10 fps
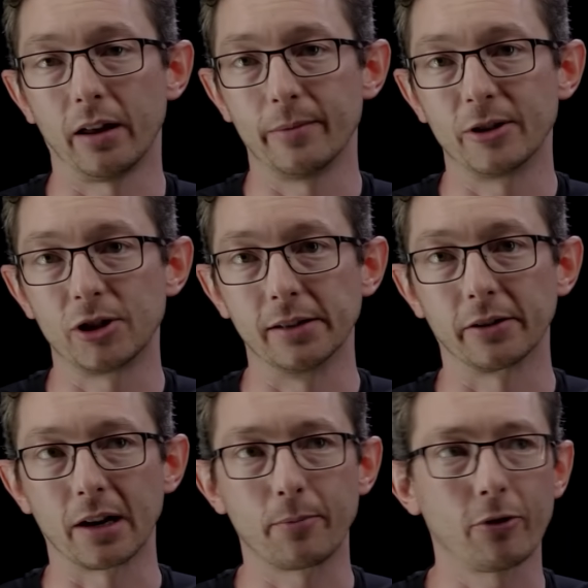on the machine
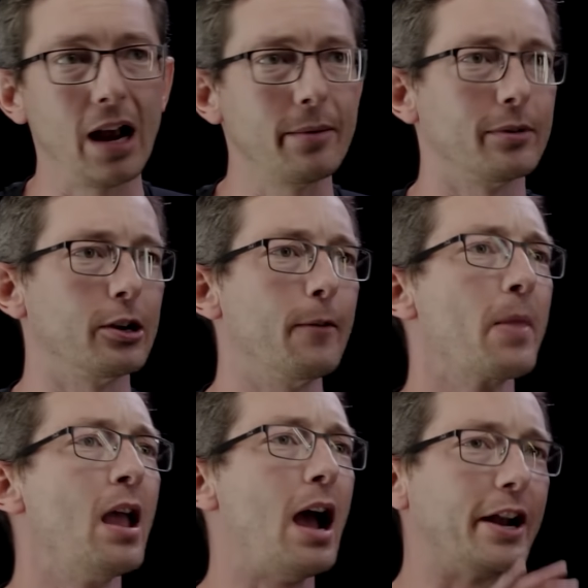learning primer,
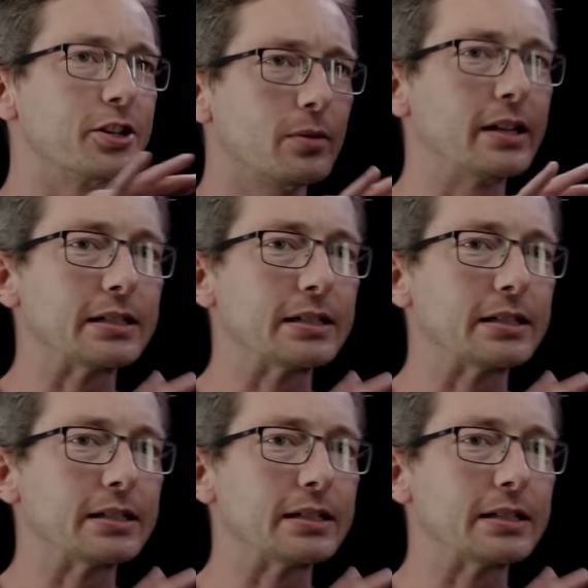I just want to